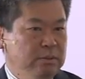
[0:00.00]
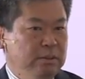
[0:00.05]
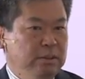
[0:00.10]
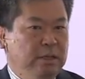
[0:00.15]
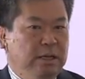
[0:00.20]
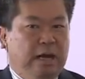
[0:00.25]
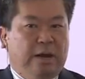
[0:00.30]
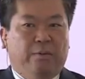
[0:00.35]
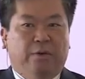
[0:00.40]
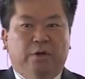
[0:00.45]

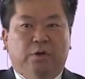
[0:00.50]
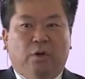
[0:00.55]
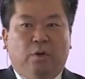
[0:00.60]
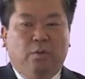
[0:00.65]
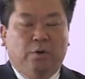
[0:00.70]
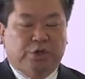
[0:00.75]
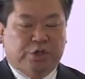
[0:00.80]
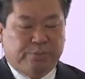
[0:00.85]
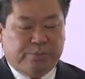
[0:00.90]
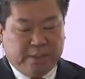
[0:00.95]
I want to go
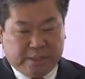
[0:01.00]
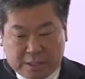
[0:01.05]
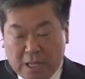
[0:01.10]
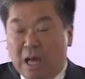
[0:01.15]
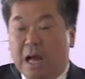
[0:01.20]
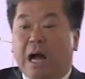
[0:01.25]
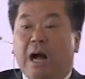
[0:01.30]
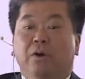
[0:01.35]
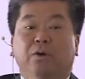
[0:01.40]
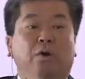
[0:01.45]
worship this,
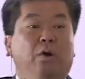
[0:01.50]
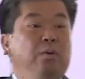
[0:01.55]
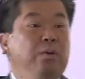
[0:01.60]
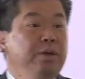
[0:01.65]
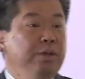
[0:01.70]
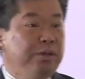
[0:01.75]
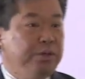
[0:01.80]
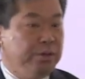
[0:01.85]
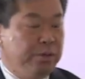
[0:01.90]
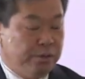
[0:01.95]
I'll go
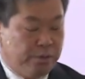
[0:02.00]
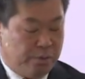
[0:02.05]
with you.